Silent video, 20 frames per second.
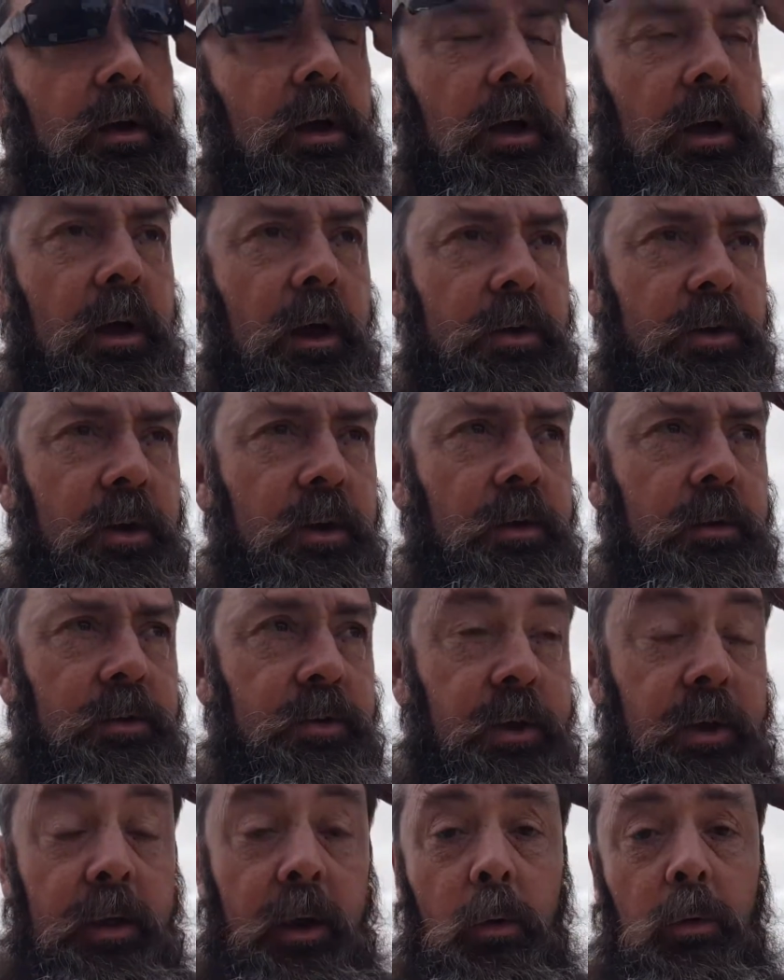he actually
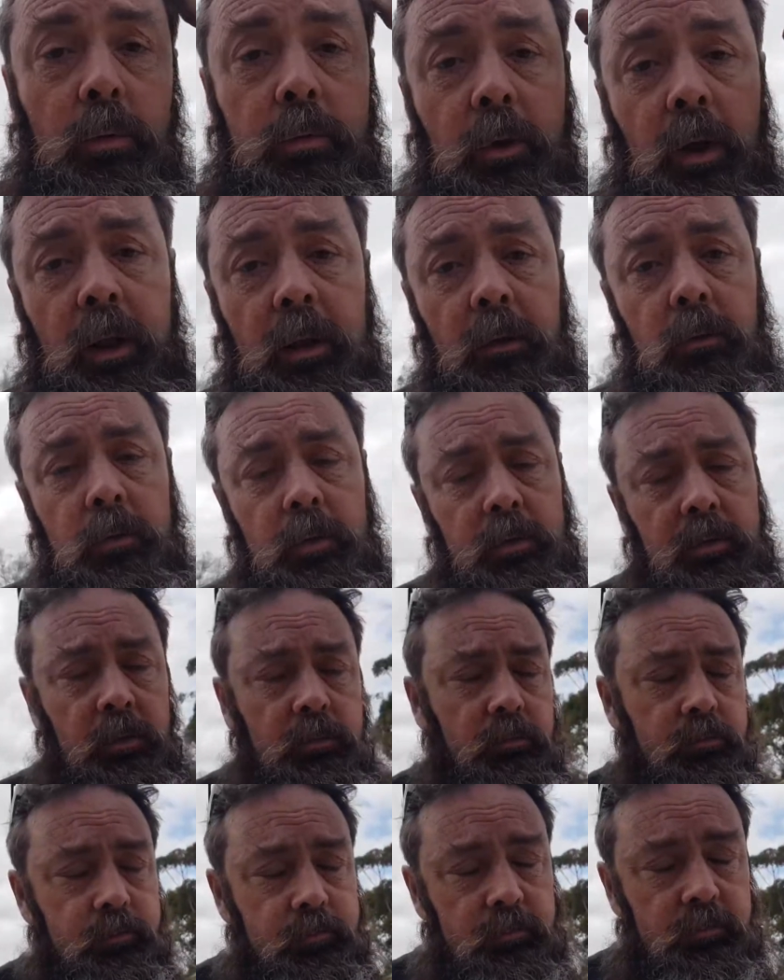set the
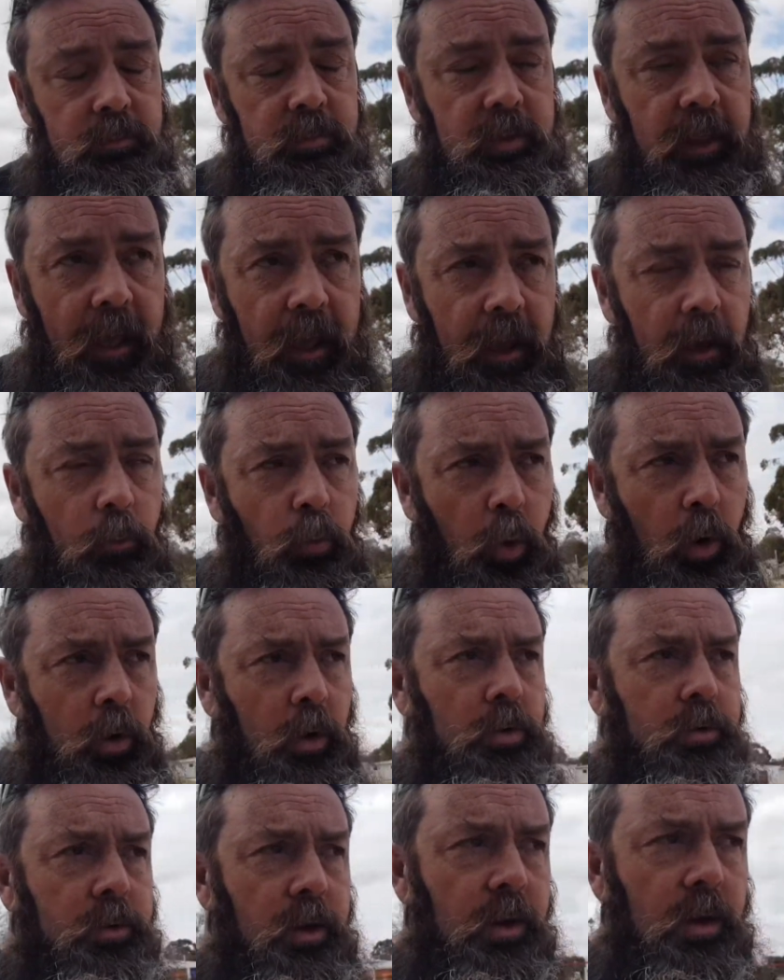uh,
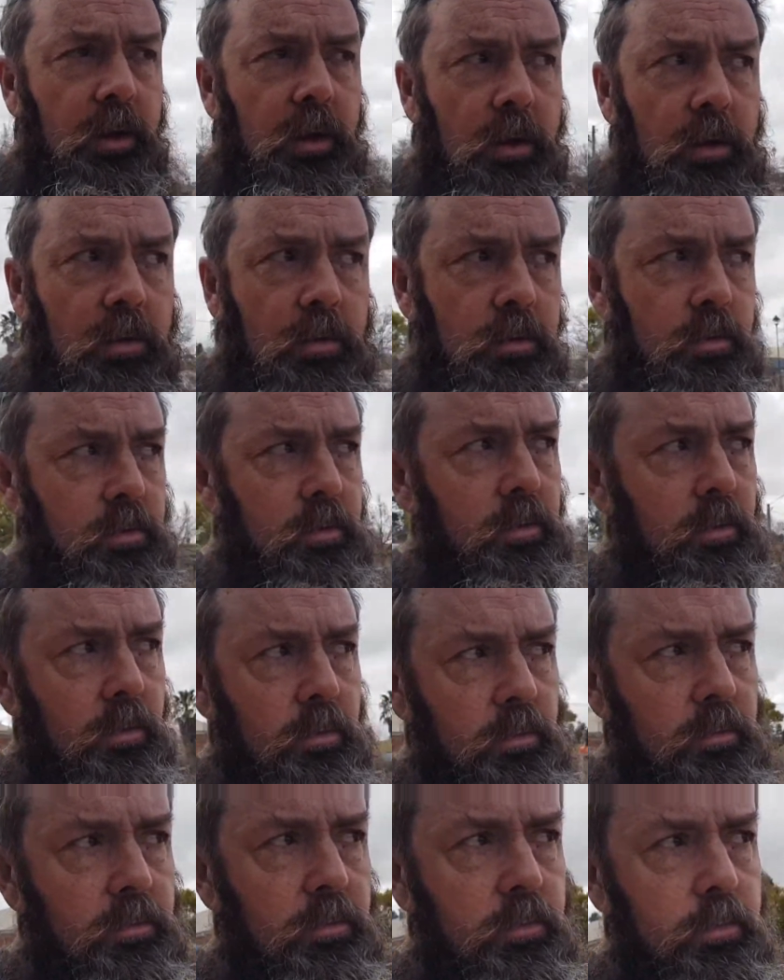world
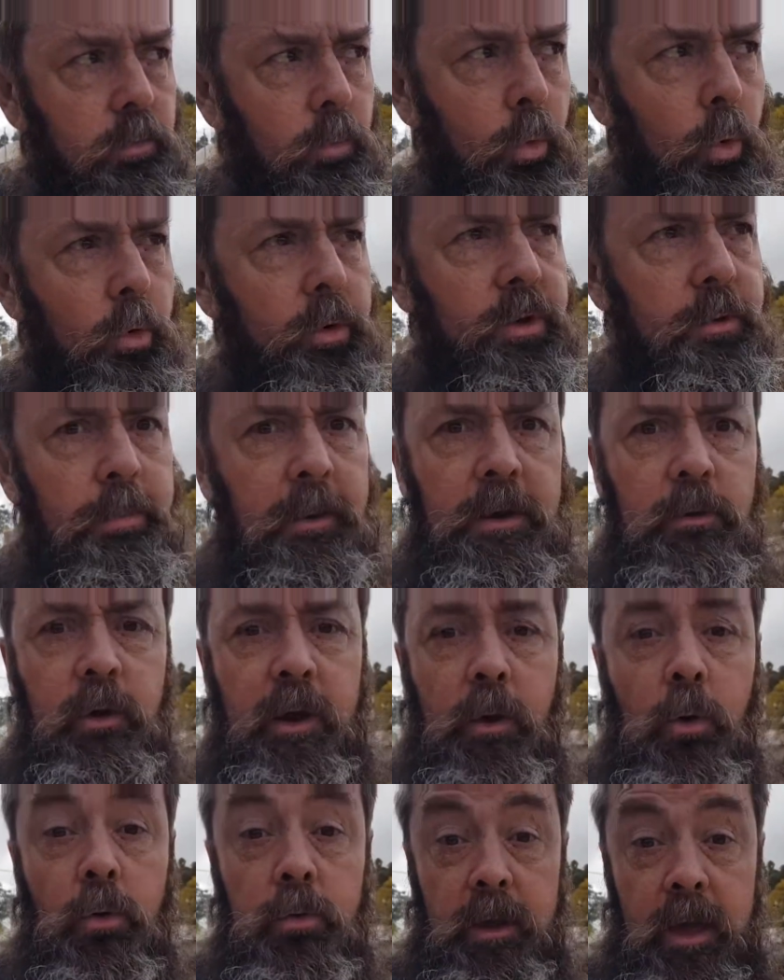water speed
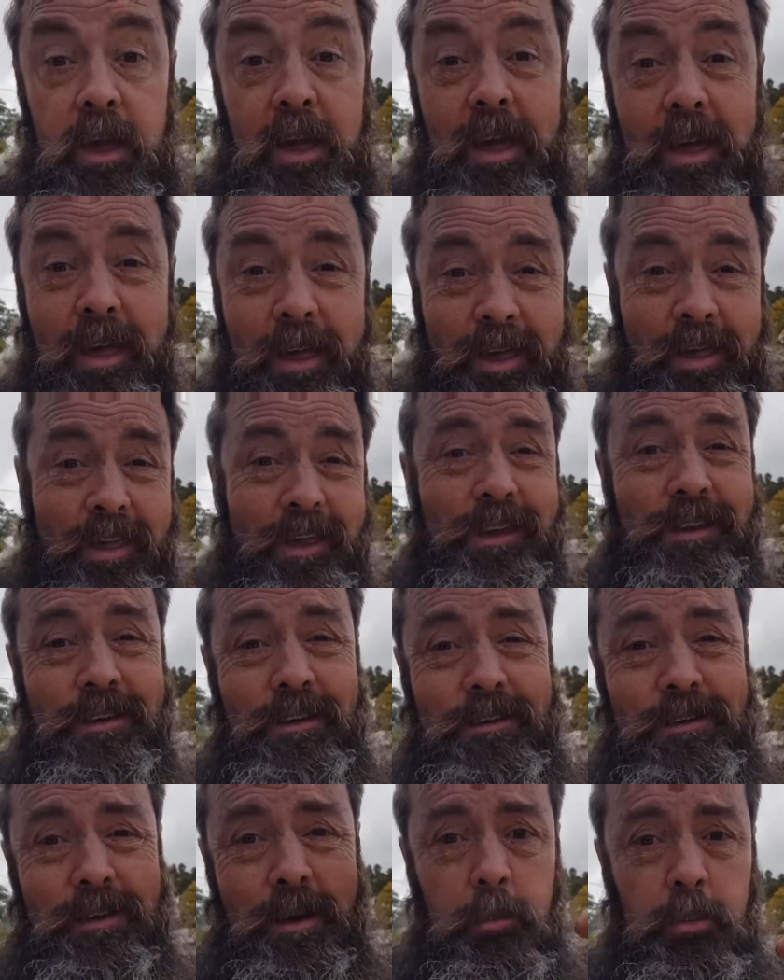record here in
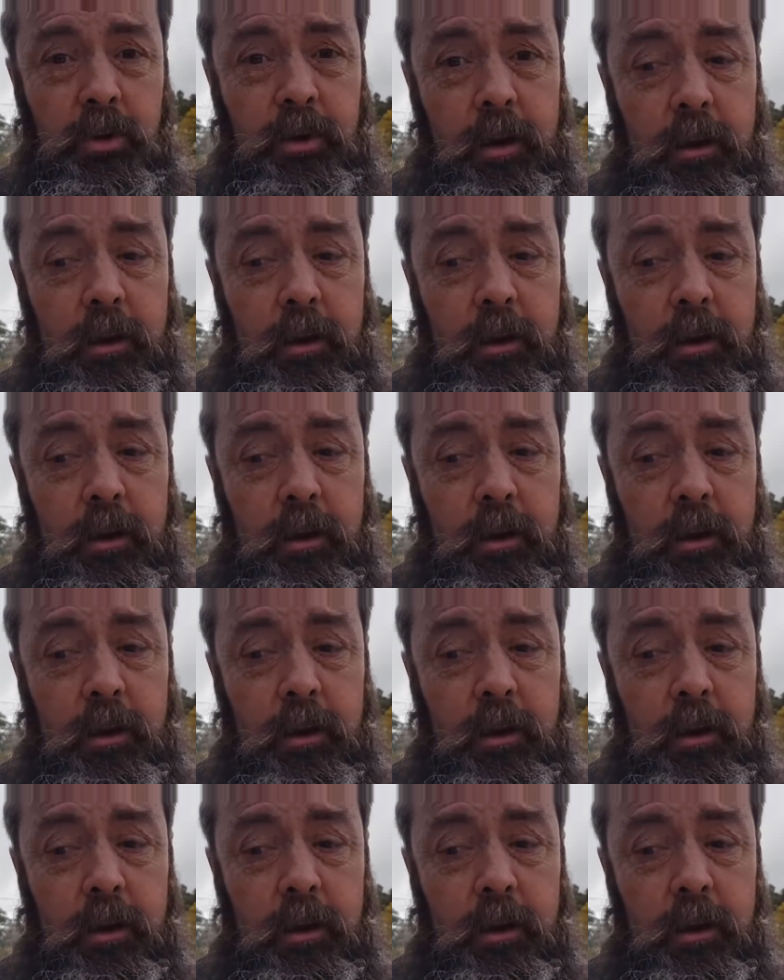Double